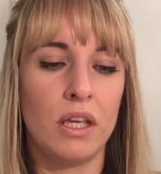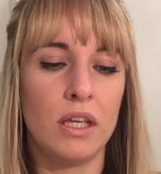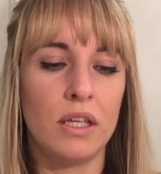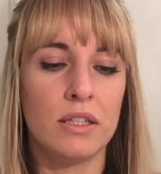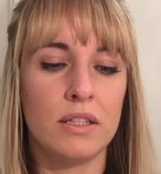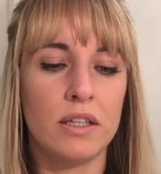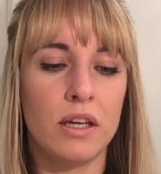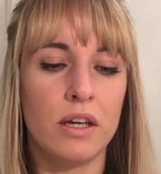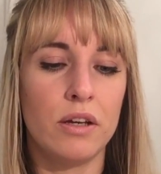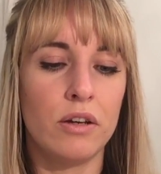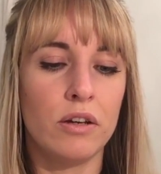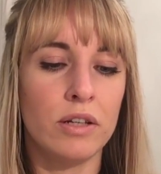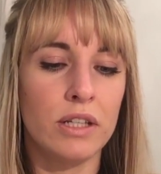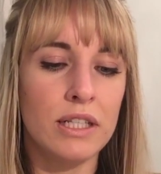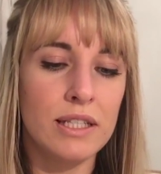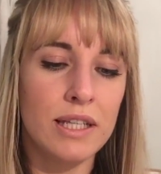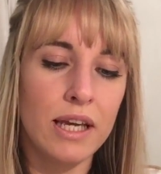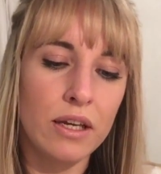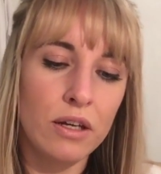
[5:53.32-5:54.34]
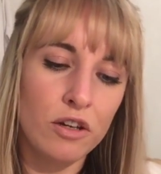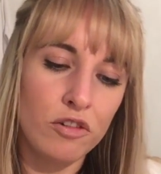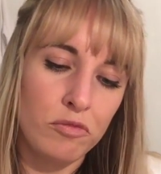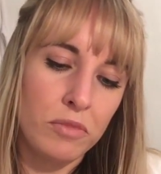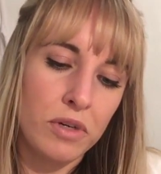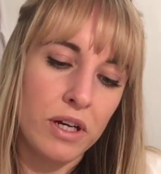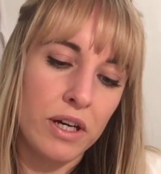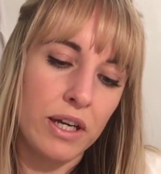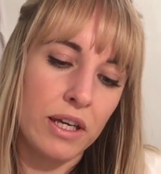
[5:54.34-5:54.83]
So I'm going to take off
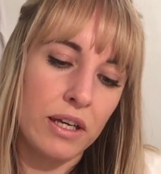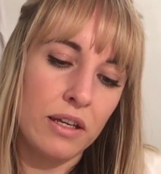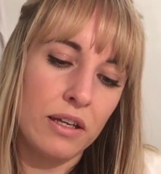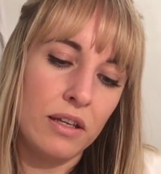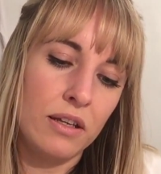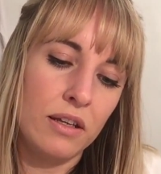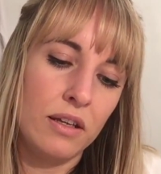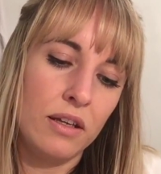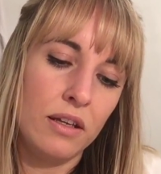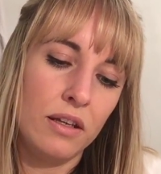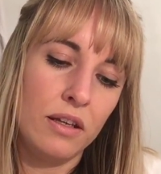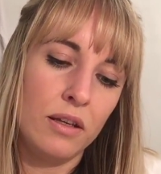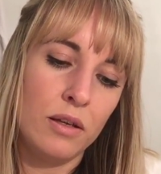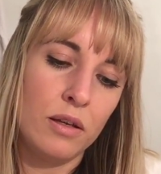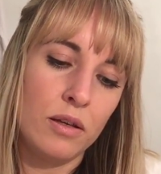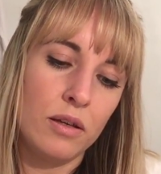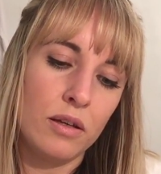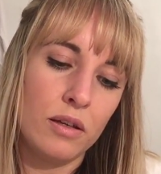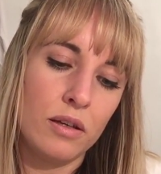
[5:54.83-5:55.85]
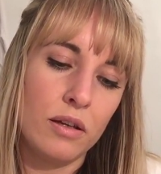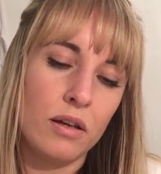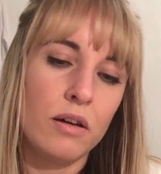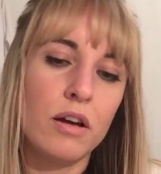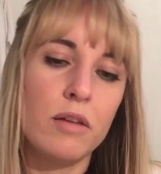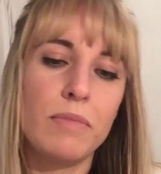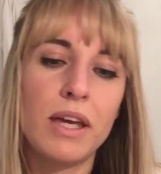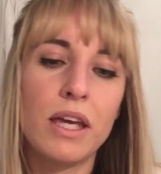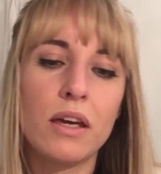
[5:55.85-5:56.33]
my
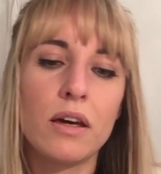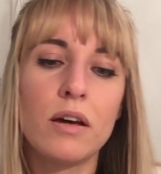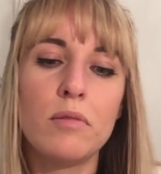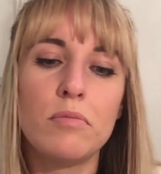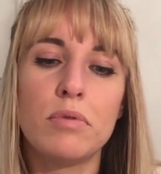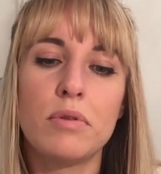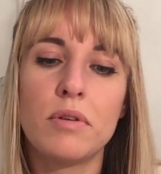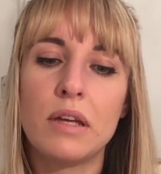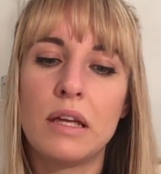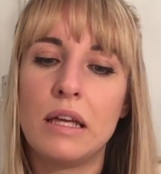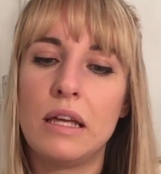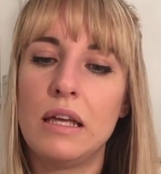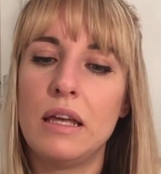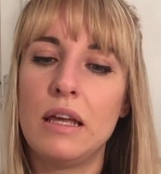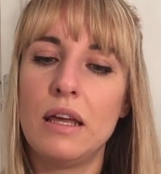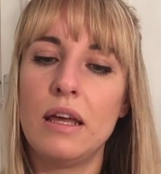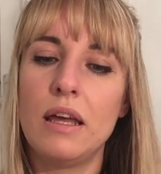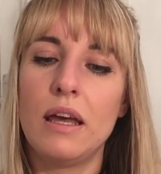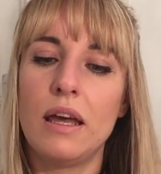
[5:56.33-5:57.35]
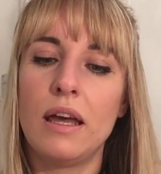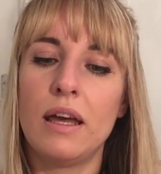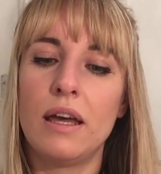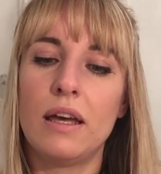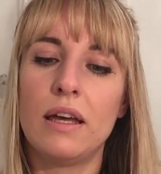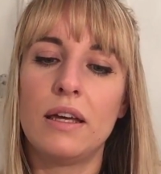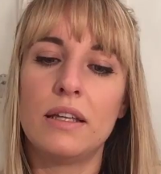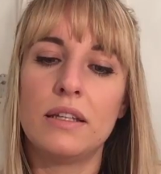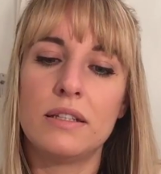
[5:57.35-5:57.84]
eye makeup,
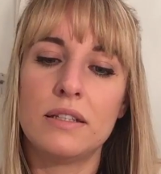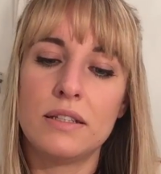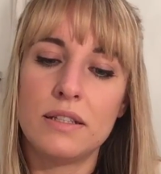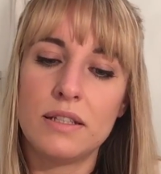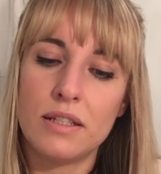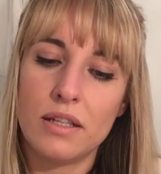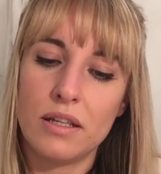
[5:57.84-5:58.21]
and